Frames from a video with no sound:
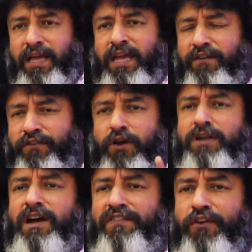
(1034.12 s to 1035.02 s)
If you're
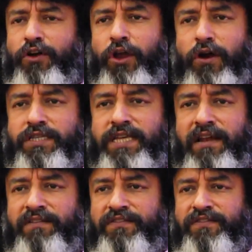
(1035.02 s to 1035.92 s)
tough on
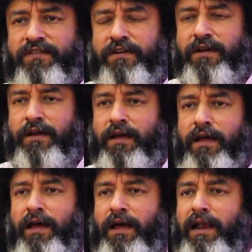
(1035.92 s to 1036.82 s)
yourself,
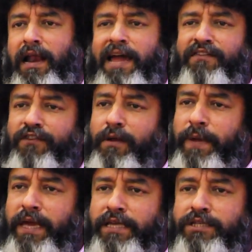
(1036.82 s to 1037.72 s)
life will
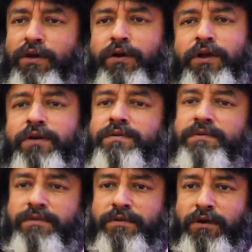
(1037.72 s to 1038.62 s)
be easy on you.
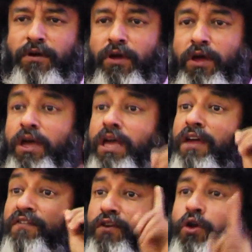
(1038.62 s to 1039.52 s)

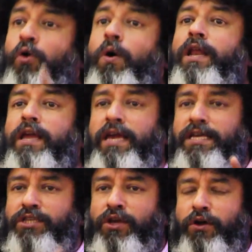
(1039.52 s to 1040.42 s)
If you are
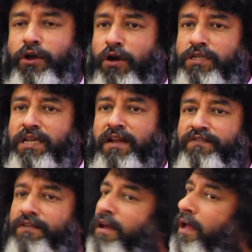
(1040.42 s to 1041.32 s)
easy on
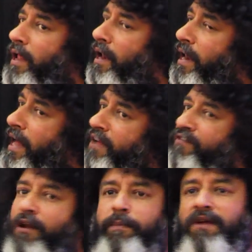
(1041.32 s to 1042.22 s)
yourself,
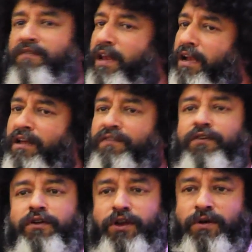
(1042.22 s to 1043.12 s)
life will be very
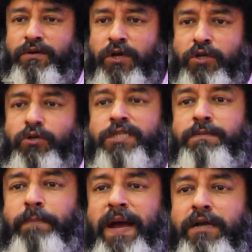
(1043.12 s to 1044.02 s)
tough on you. So
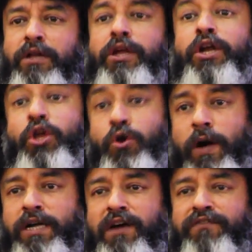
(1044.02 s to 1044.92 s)
it's better that
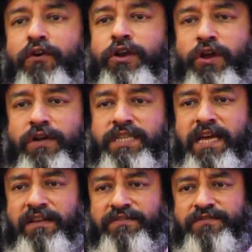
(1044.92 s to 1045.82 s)
you are tough on
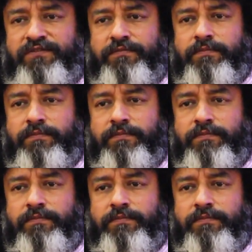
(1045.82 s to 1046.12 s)
yourself.